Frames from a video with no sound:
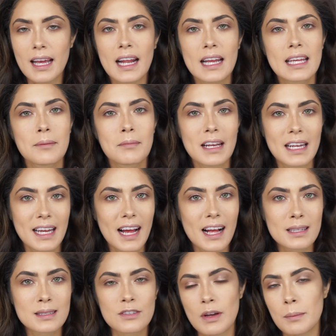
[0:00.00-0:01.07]
and I keep getting
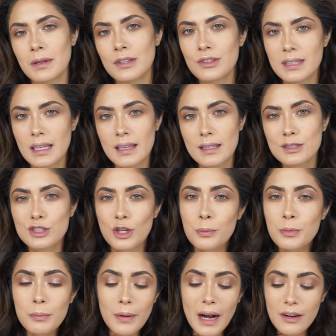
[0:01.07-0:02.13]
asked if I've been using the
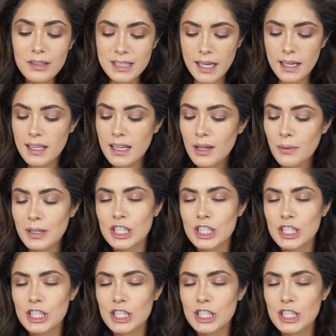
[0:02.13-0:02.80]
soap brow technique,